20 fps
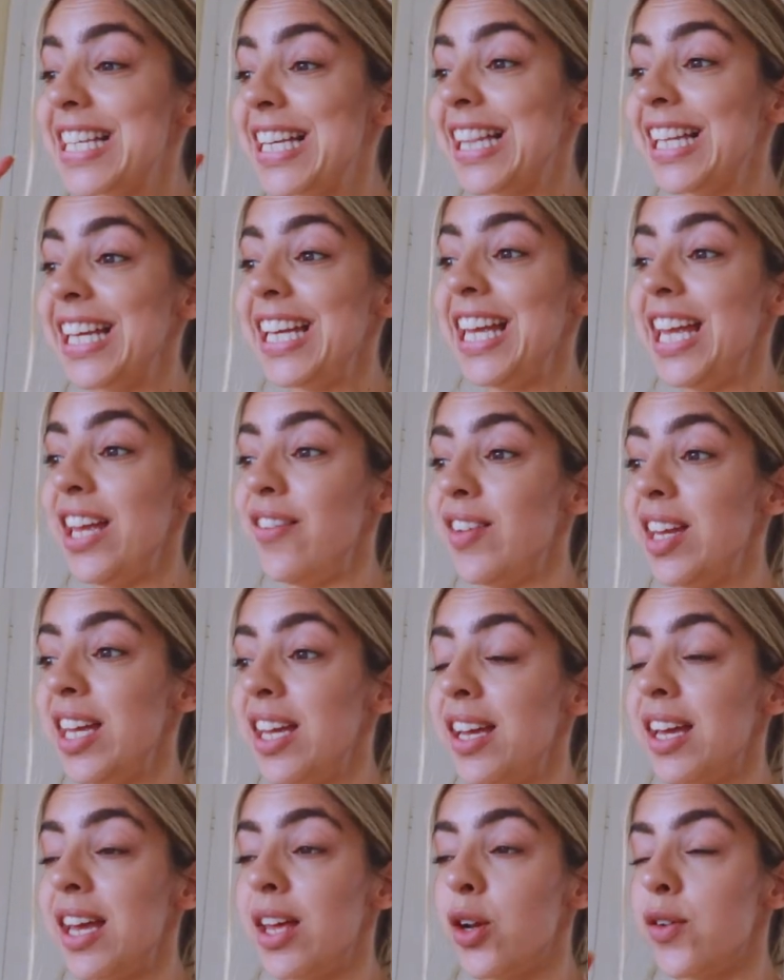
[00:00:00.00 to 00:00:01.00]
in the
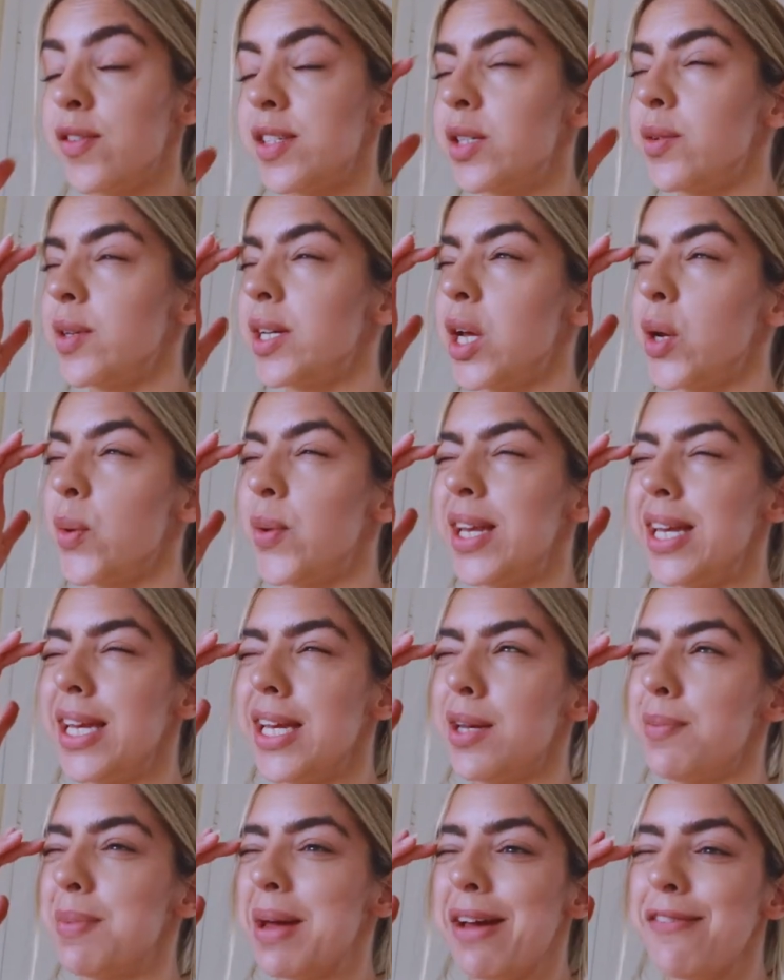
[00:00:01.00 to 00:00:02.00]
evening, and obviously we're going
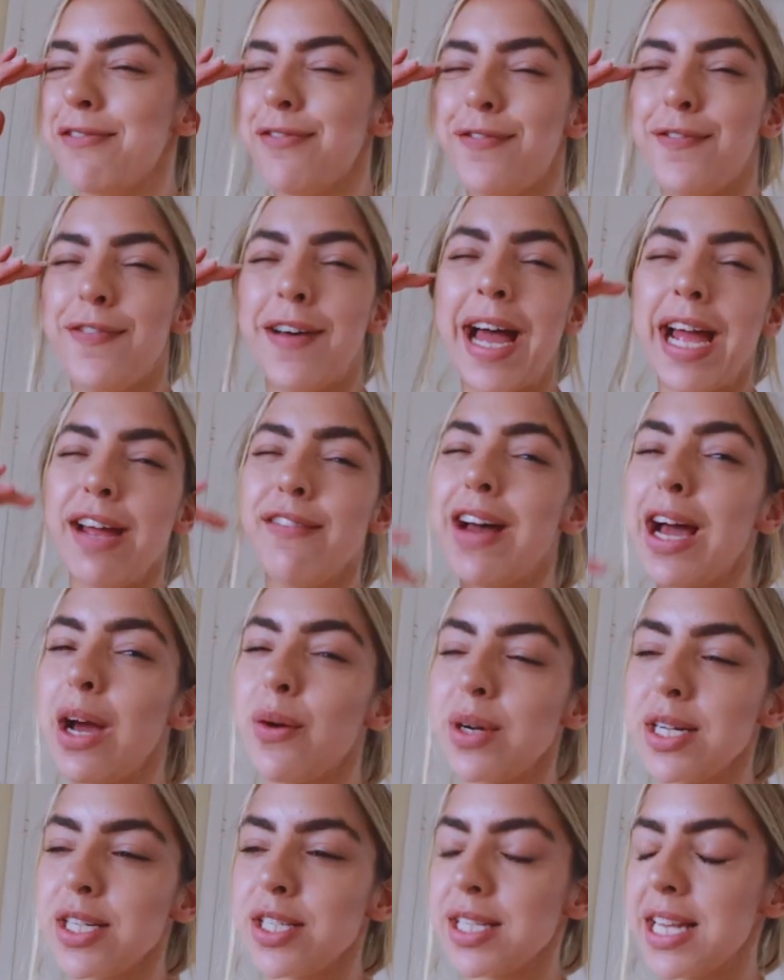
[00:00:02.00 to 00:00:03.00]
in about five
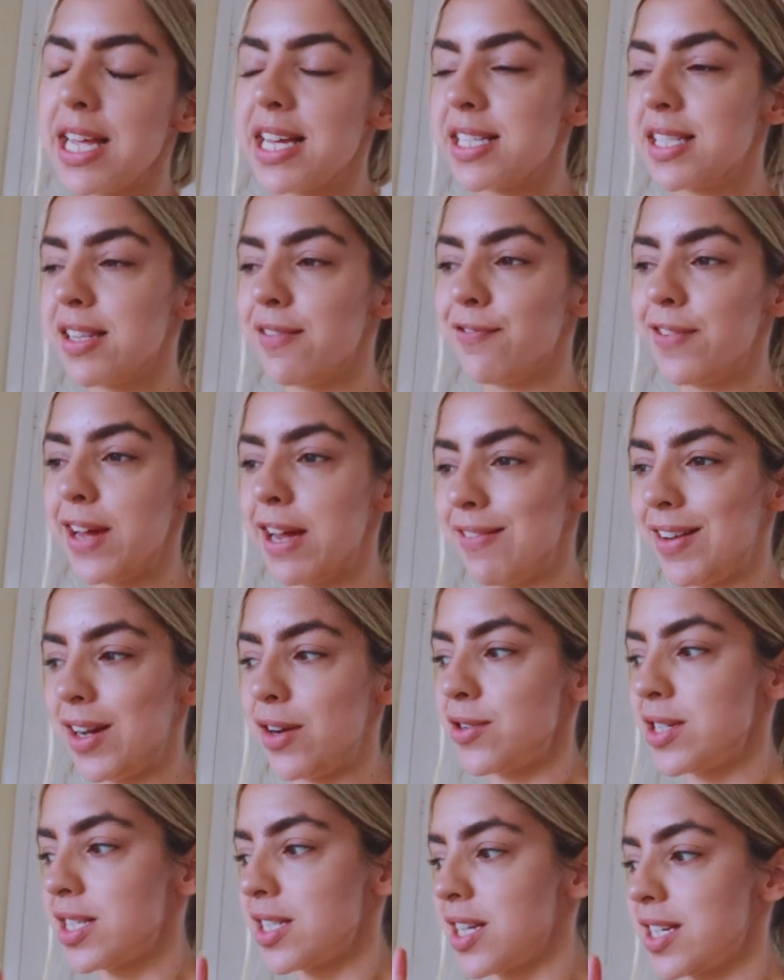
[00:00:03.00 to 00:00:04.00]
hours, less than five
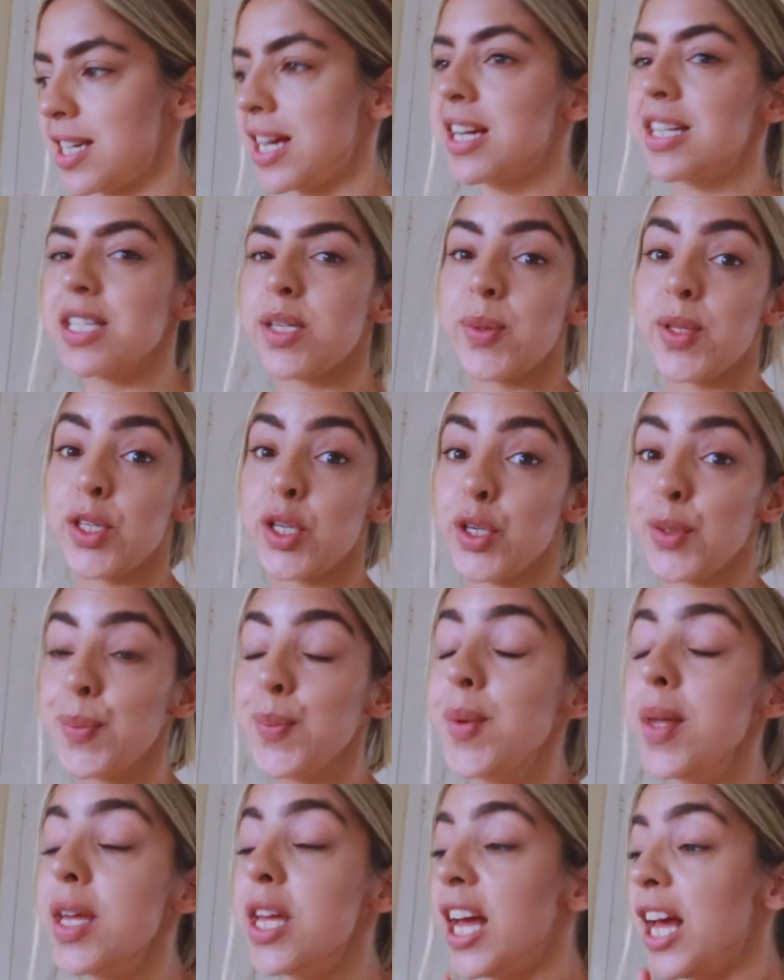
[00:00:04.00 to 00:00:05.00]
hours, our taxi will
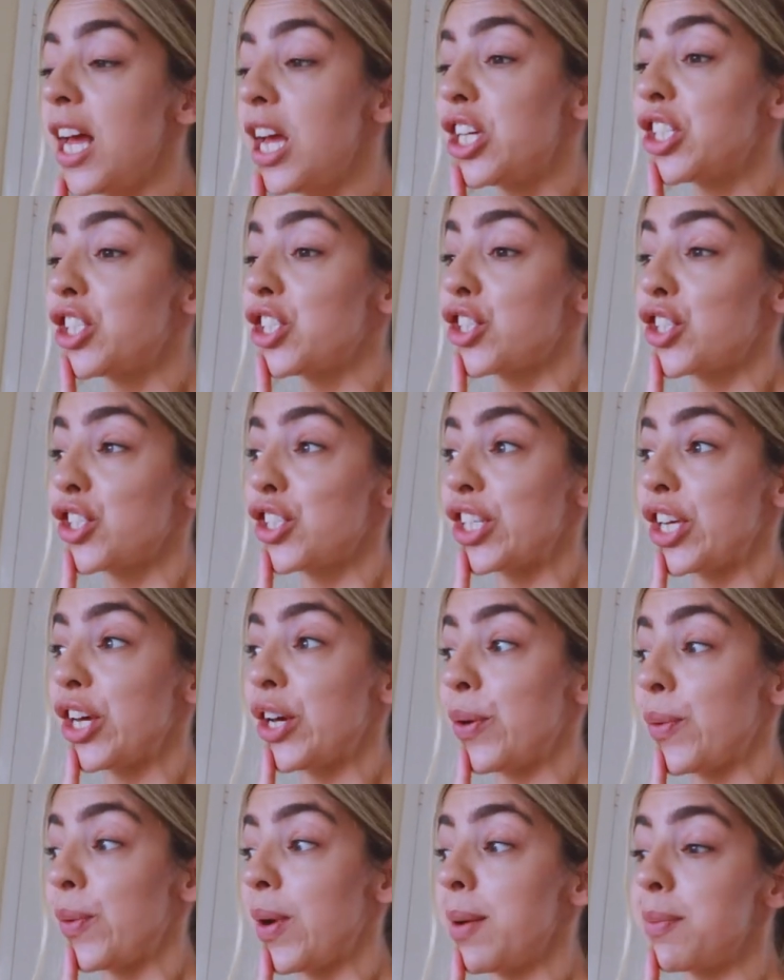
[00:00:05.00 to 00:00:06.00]
come.
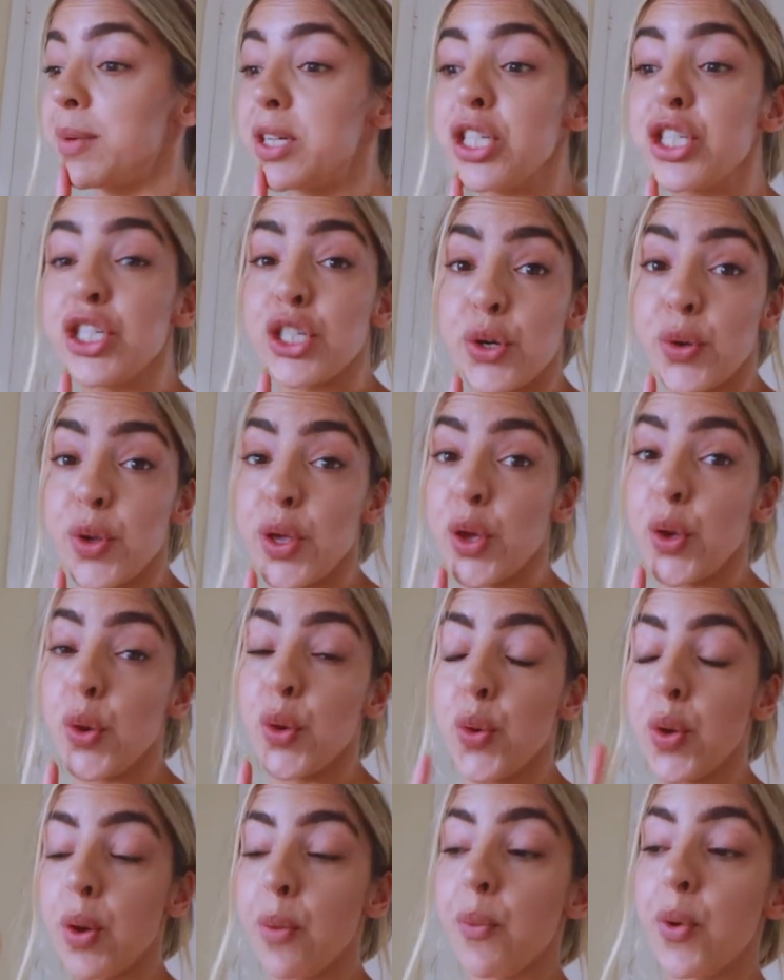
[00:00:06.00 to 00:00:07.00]
So I'm going to show
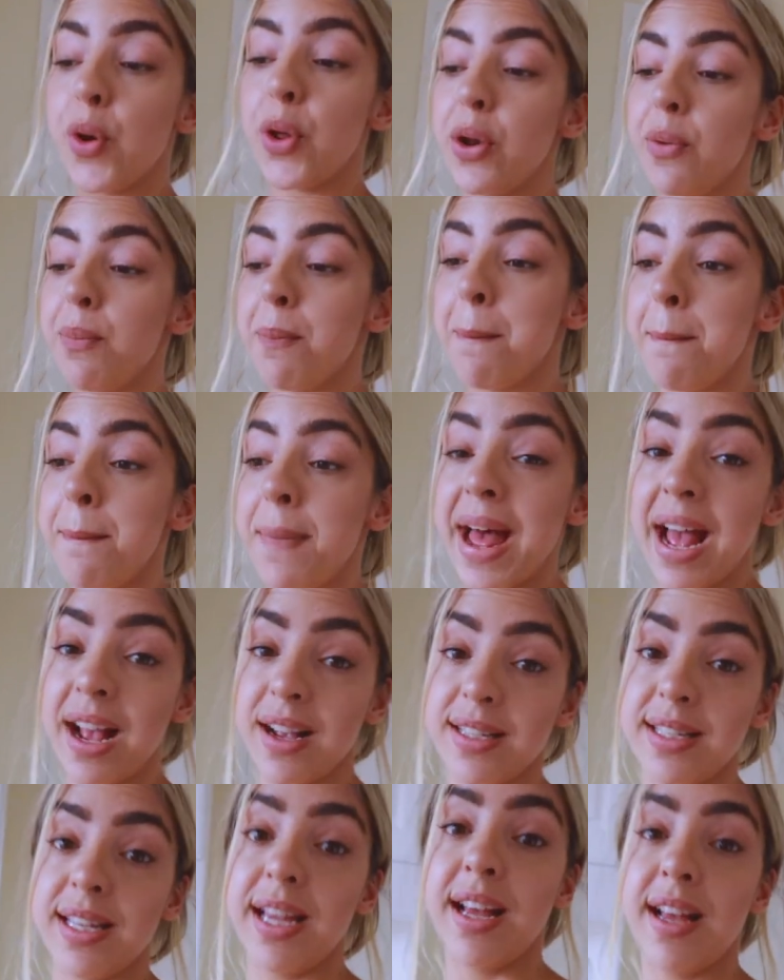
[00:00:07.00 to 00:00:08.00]
you what
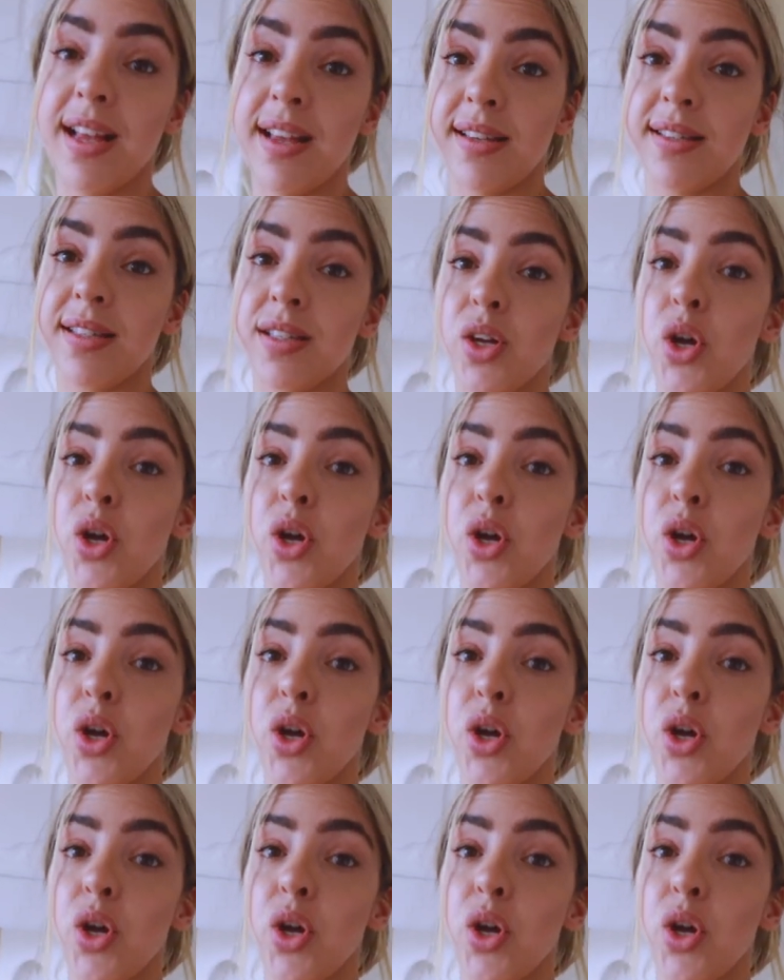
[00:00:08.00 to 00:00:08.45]
Max has